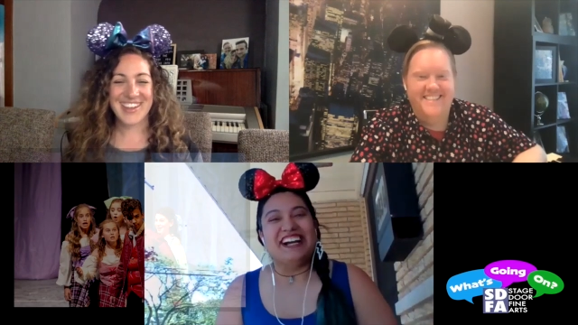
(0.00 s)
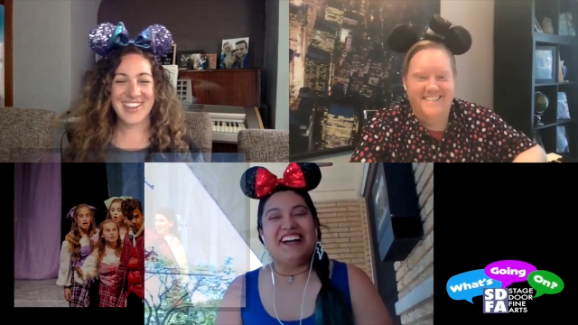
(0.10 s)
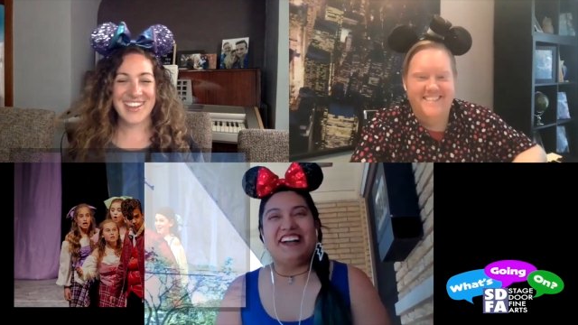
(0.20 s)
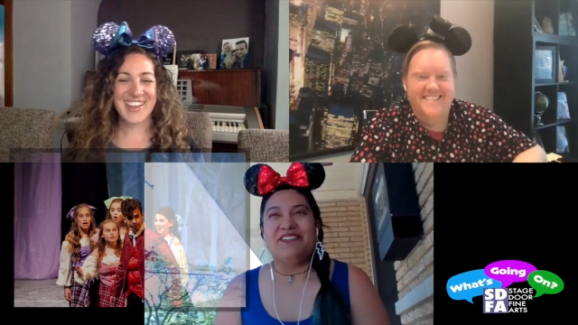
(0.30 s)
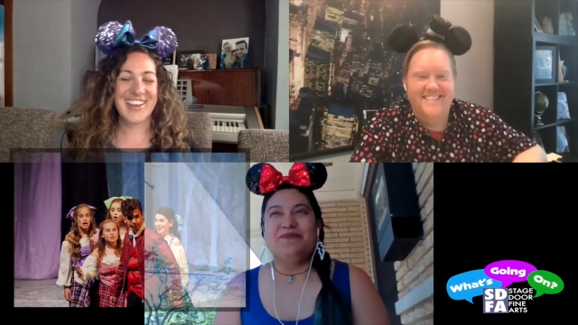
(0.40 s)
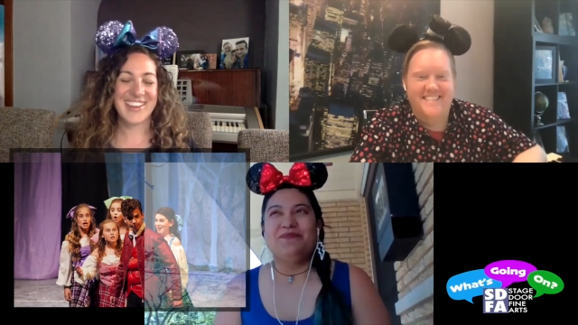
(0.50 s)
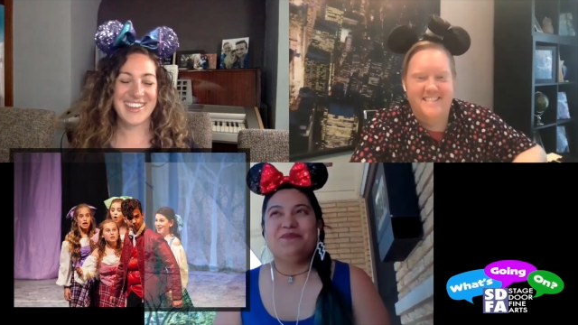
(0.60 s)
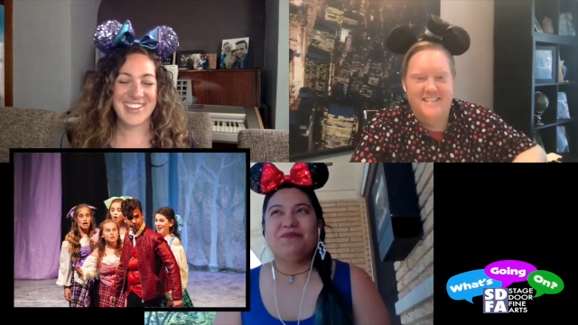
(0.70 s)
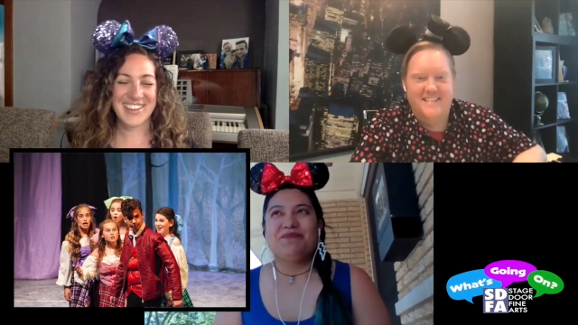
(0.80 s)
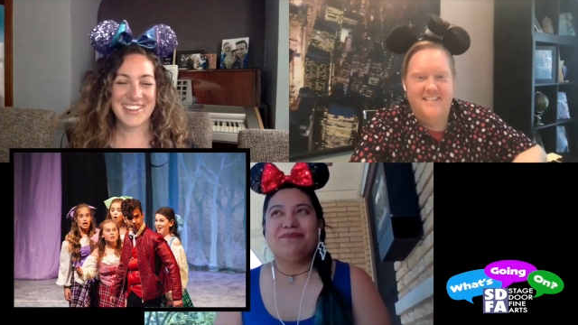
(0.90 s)
Speaker 1: Um,
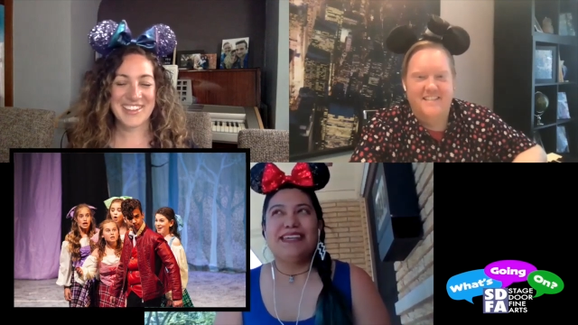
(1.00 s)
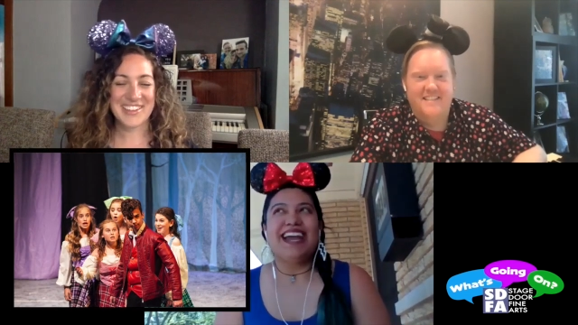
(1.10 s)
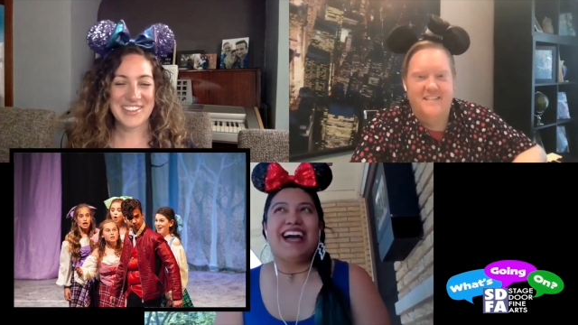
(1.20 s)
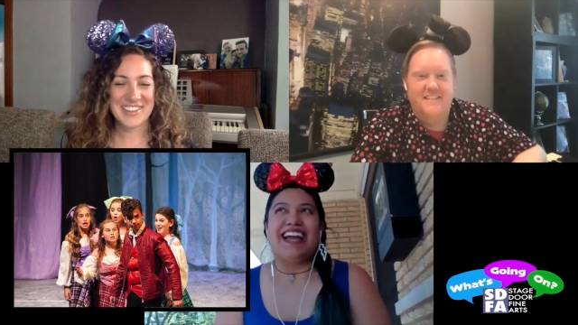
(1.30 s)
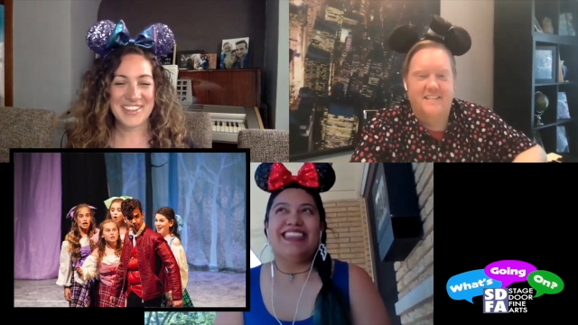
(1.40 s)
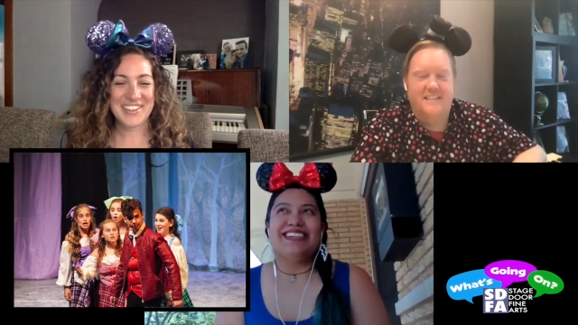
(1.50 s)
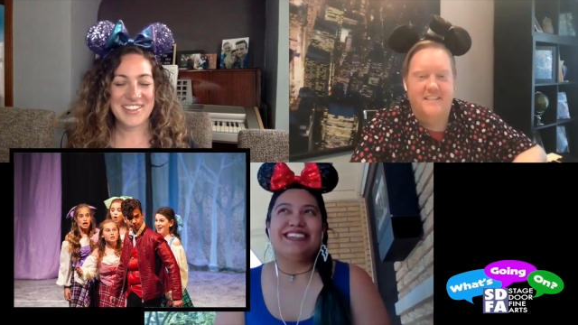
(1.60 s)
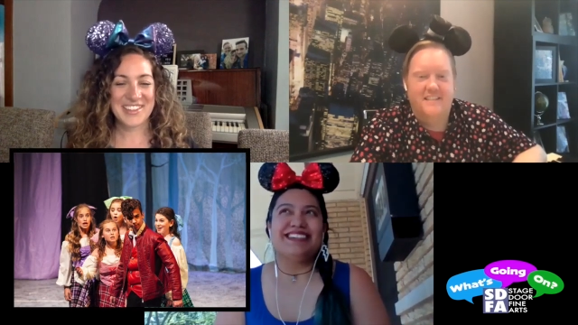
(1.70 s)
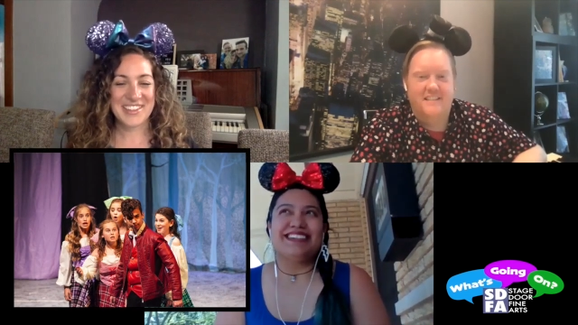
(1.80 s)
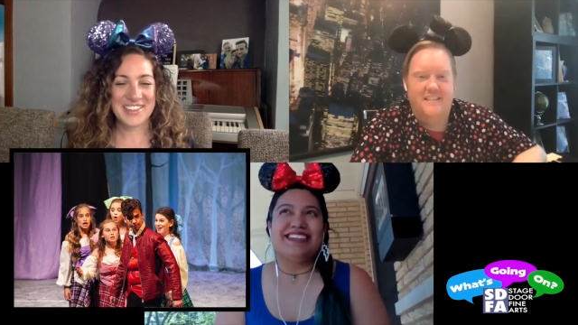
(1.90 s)
but yeah, I
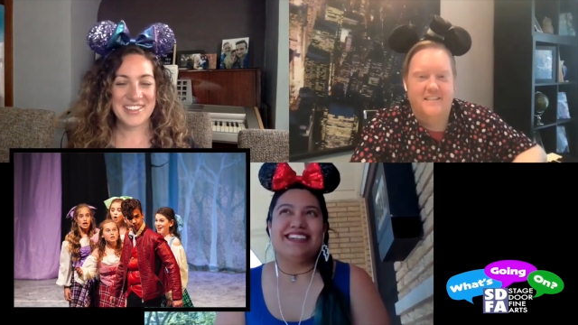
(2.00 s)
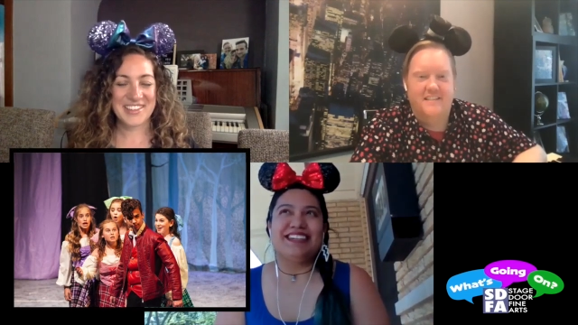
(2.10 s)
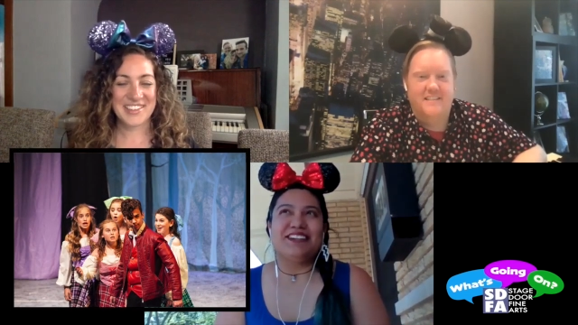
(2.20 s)
think it,